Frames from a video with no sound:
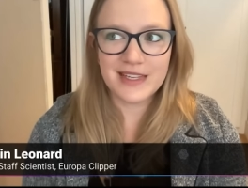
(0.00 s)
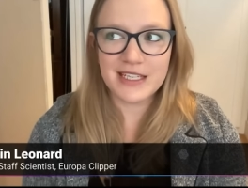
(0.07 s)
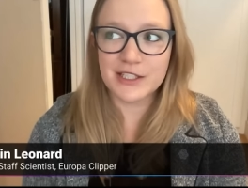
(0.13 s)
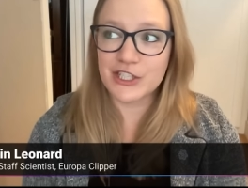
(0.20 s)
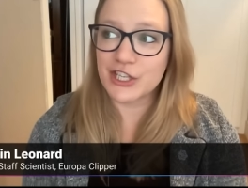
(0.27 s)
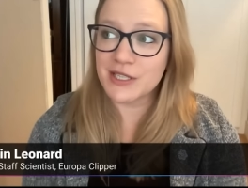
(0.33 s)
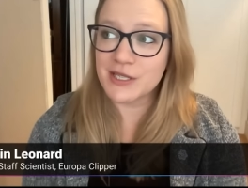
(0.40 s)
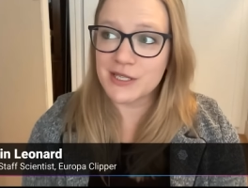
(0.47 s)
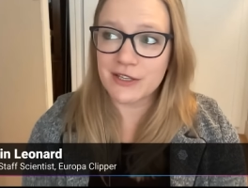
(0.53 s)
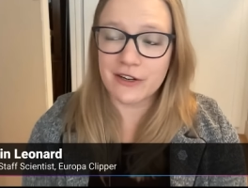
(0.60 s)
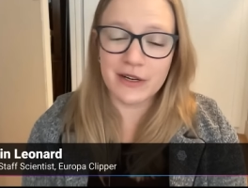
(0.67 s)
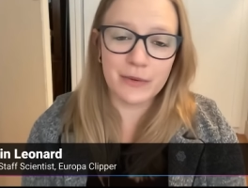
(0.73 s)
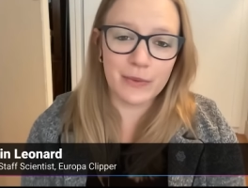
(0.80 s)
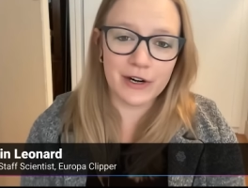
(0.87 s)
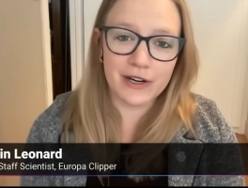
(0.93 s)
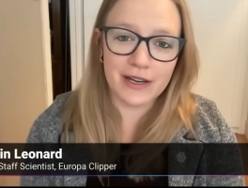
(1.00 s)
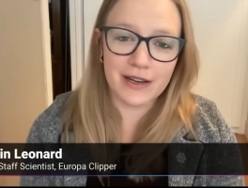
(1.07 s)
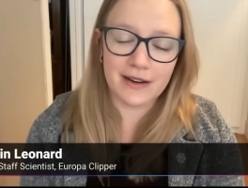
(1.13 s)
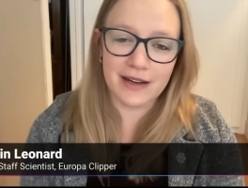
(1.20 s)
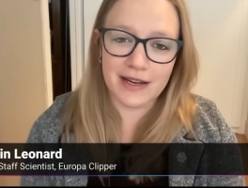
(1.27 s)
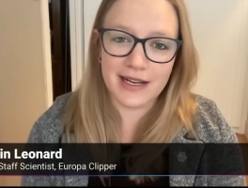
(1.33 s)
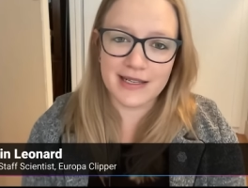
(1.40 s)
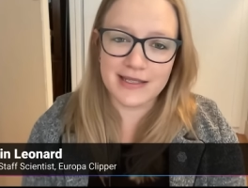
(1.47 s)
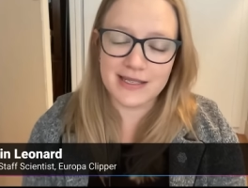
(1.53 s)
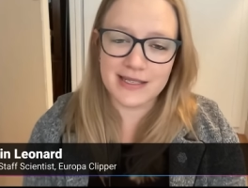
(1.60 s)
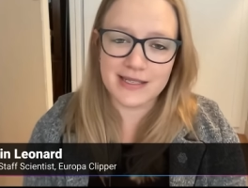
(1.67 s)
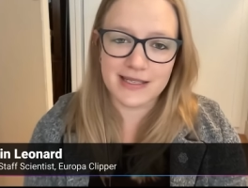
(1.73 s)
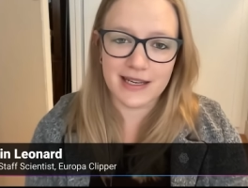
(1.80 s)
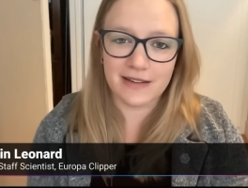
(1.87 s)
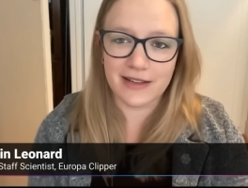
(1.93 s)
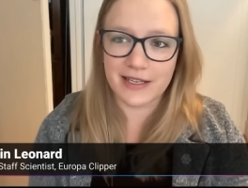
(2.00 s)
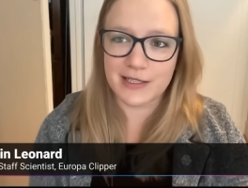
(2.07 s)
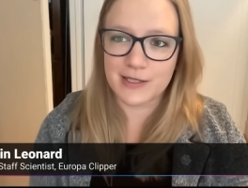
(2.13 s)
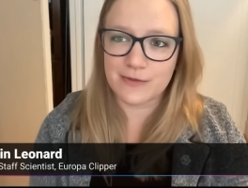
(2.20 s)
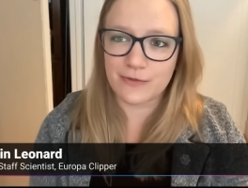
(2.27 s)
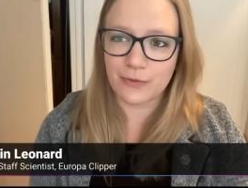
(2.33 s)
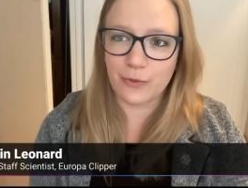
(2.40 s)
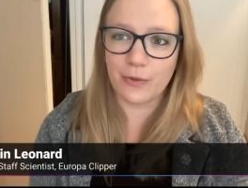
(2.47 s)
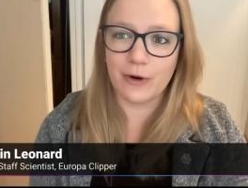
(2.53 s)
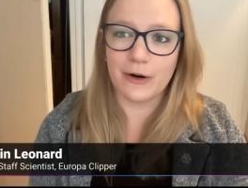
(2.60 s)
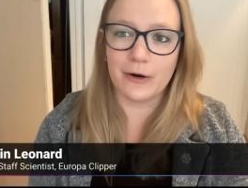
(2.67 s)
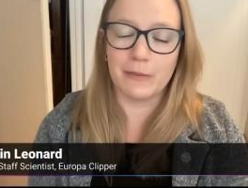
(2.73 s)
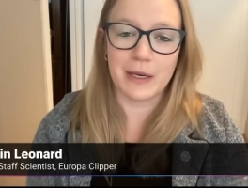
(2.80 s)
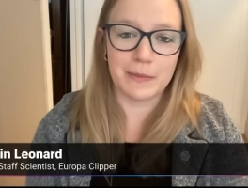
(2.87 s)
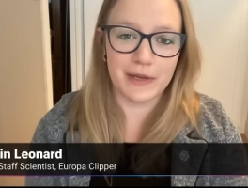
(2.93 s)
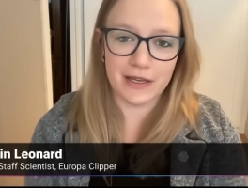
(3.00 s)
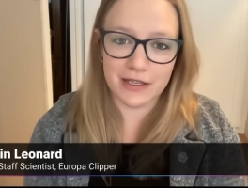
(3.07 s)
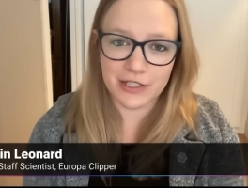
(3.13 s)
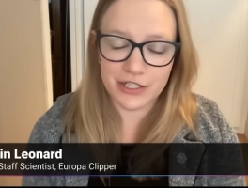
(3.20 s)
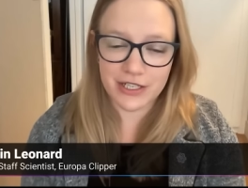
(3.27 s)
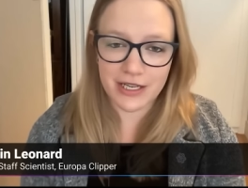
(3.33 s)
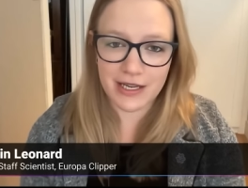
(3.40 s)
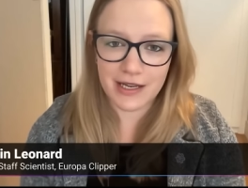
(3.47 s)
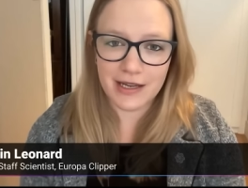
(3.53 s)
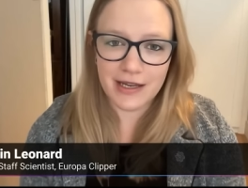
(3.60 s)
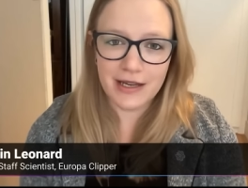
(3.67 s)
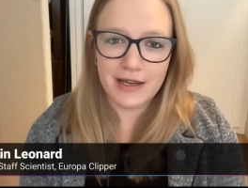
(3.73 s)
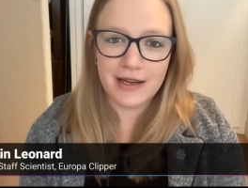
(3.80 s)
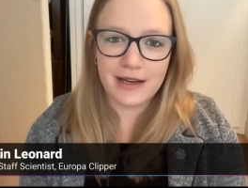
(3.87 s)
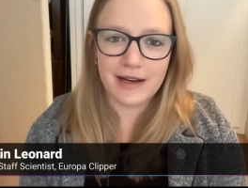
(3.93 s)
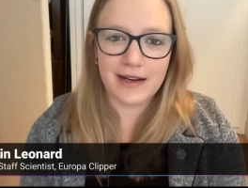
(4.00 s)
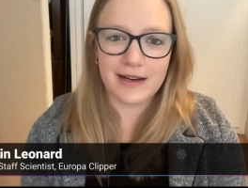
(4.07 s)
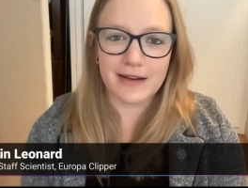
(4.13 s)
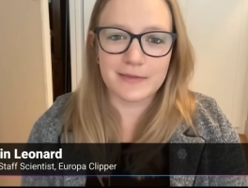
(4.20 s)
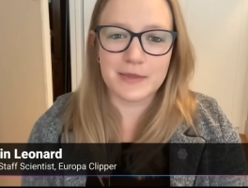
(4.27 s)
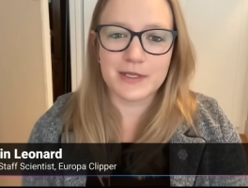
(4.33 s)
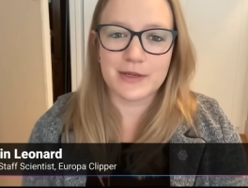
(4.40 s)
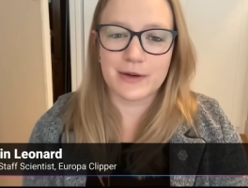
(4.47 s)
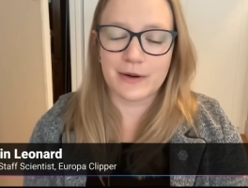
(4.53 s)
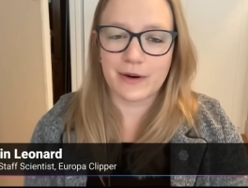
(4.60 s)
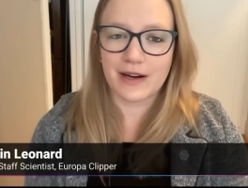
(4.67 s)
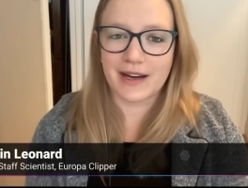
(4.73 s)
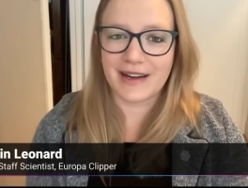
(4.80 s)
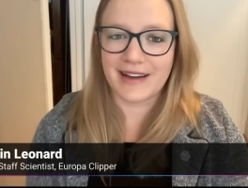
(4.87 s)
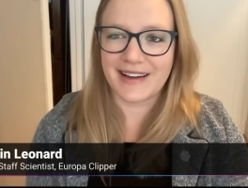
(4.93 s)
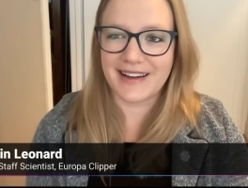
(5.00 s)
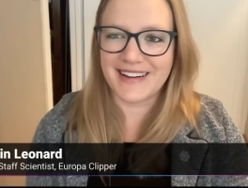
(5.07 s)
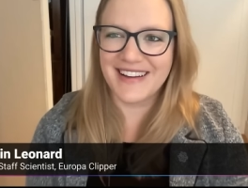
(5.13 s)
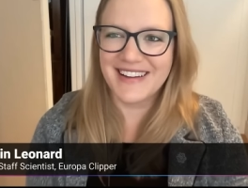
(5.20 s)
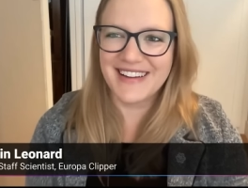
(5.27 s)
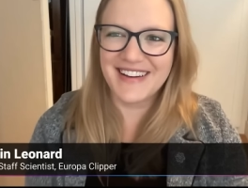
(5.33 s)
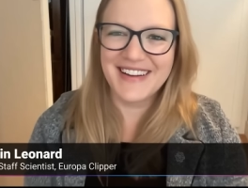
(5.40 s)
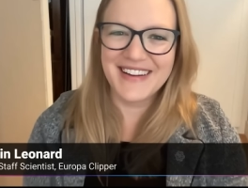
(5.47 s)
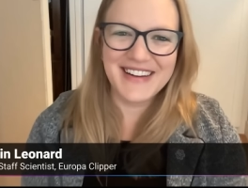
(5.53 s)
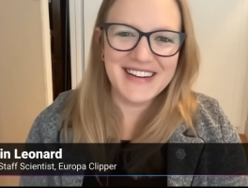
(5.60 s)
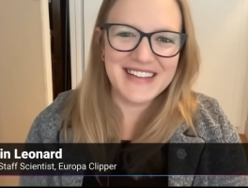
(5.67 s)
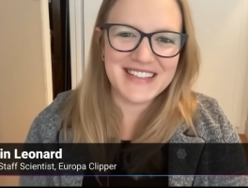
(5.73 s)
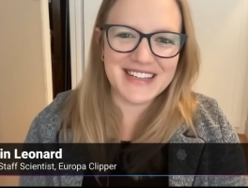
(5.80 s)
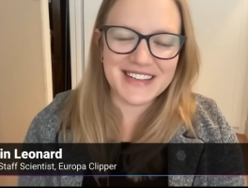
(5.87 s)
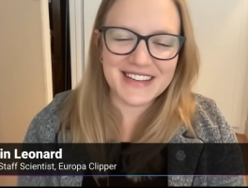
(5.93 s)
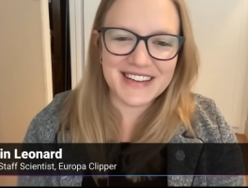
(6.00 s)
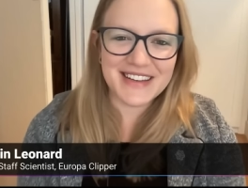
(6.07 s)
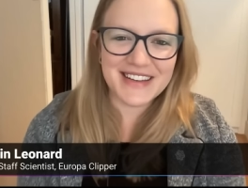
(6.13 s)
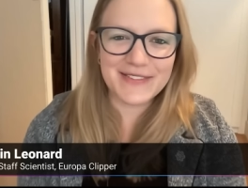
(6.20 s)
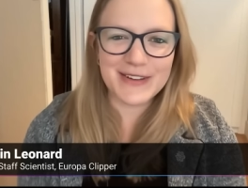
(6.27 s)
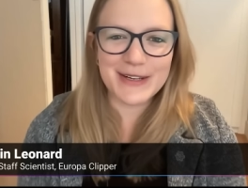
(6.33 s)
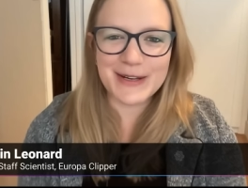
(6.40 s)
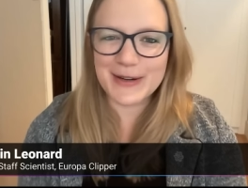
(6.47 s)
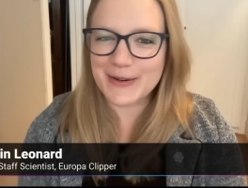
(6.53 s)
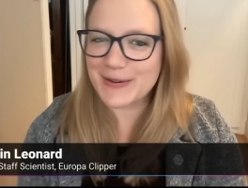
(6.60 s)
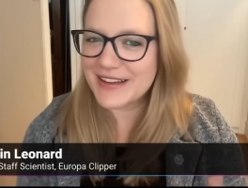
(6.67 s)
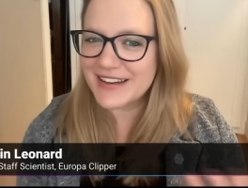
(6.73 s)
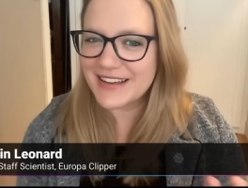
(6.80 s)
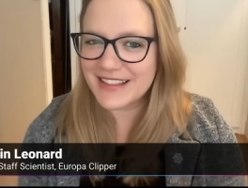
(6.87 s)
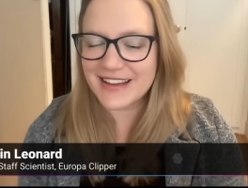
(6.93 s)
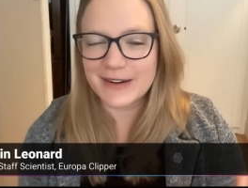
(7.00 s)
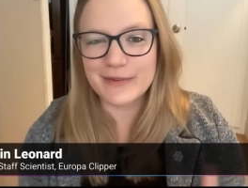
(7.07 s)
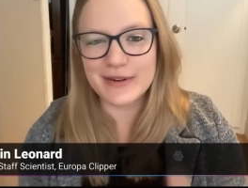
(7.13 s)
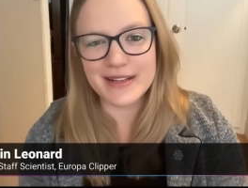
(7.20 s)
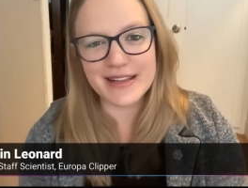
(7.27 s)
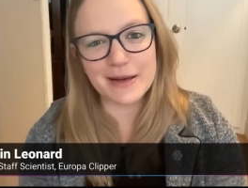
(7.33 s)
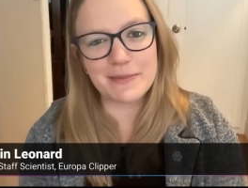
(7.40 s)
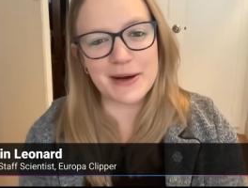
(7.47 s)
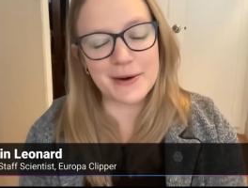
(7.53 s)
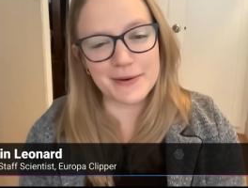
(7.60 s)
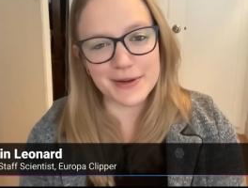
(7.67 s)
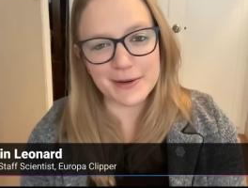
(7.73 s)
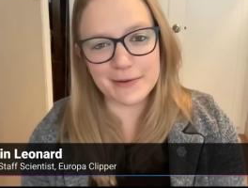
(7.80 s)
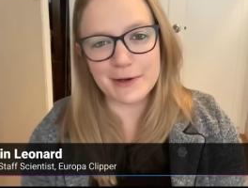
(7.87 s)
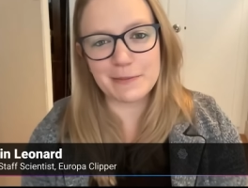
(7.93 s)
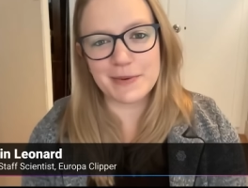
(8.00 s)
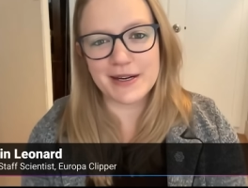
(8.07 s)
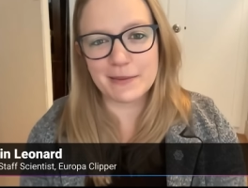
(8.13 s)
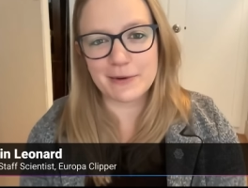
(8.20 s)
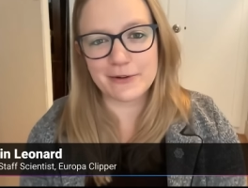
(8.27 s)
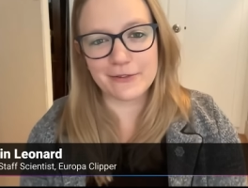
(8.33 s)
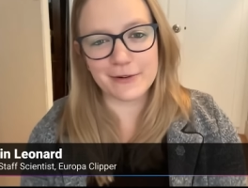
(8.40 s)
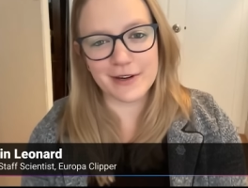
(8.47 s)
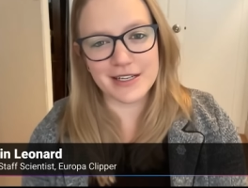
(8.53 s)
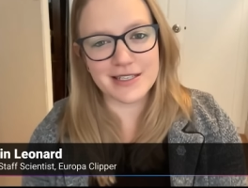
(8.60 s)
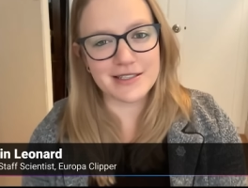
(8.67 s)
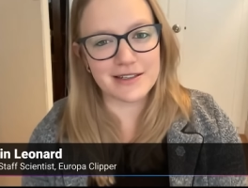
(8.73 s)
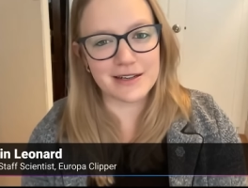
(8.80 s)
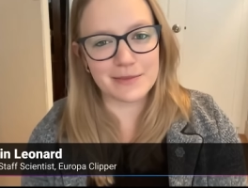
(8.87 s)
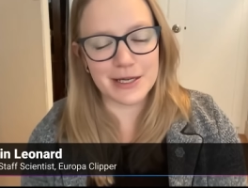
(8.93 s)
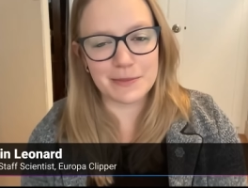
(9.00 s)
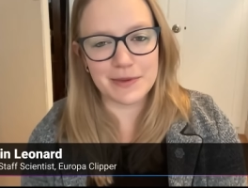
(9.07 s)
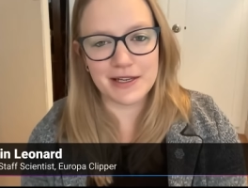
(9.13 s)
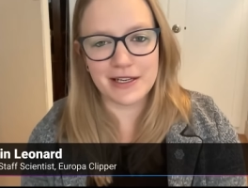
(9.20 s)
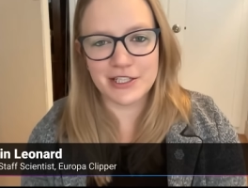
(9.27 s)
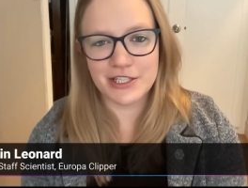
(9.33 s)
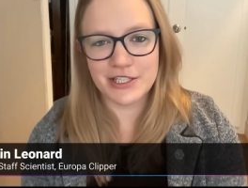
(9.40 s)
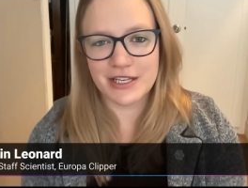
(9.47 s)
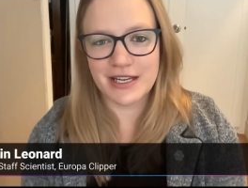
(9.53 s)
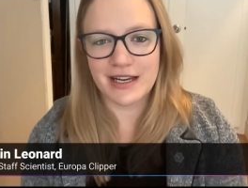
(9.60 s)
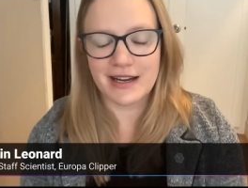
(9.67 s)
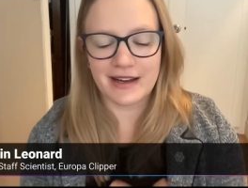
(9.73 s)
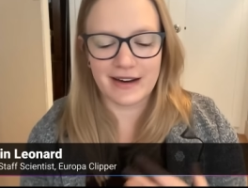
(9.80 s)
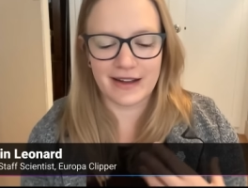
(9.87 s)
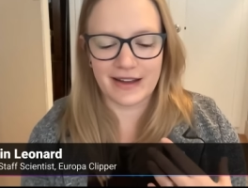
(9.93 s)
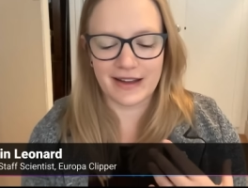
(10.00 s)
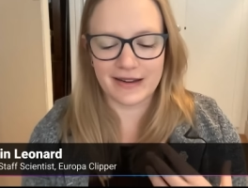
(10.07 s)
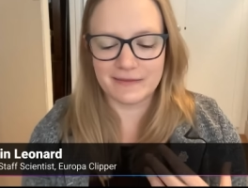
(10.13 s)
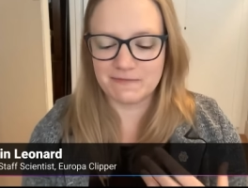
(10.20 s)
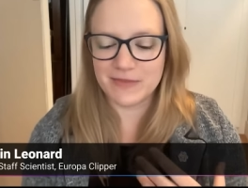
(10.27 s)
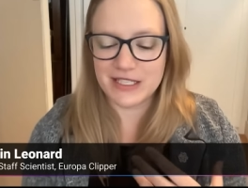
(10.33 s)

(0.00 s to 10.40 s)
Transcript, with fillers: just started working on icy satellites for my PhD. So I didn't even know anything really about Europa before I started my PhD, and I